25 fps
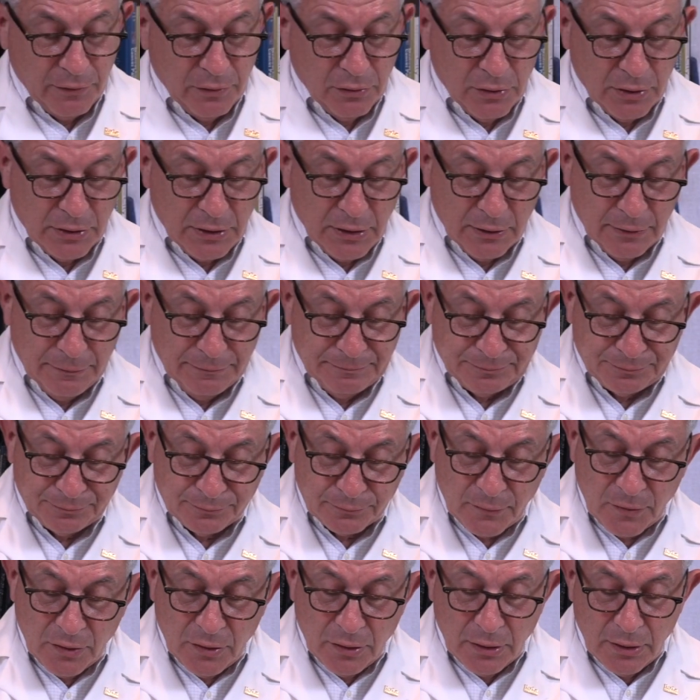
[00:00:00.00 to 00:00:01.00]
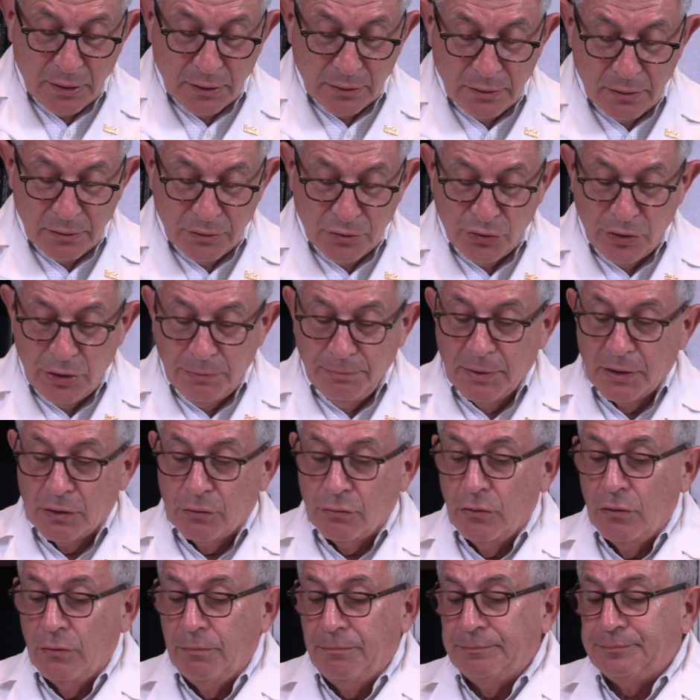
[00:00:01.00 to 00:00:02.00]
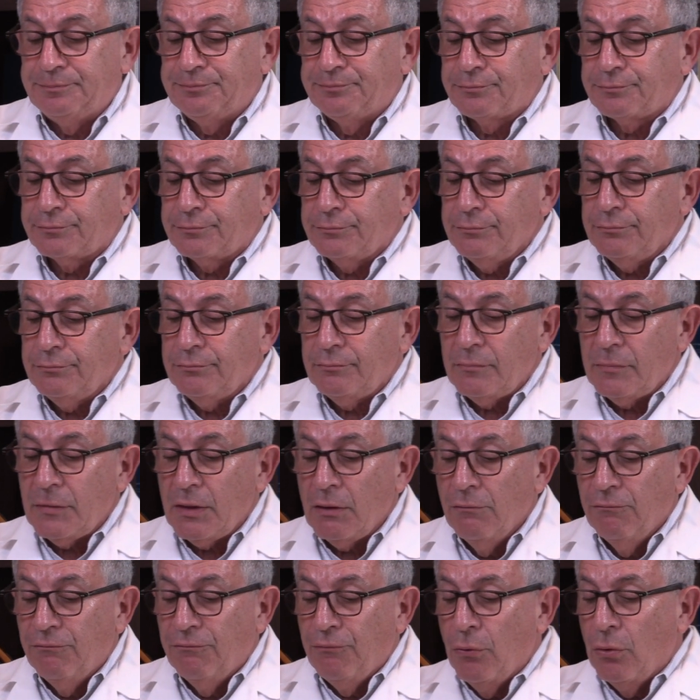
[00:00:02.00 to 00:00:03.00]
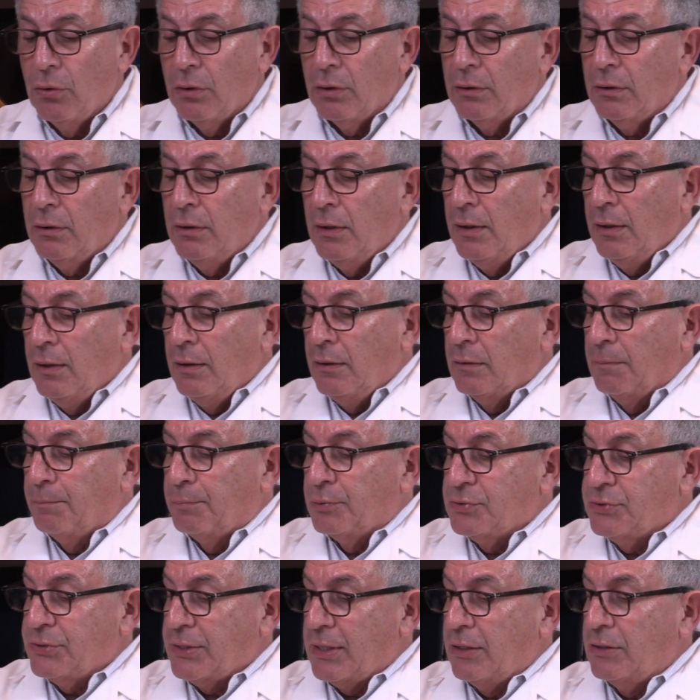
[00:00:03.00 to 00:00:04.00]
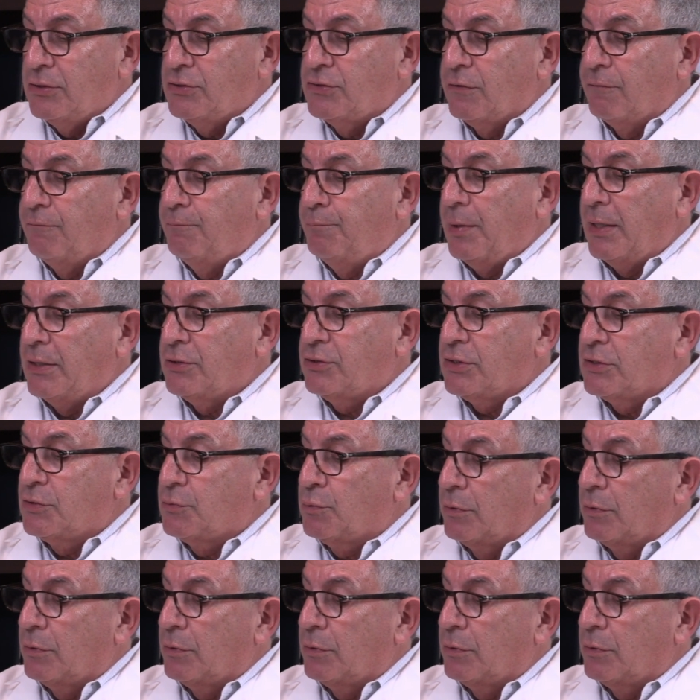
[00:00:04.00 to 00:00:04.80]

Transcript: you look at the treatment group for the percentage of patients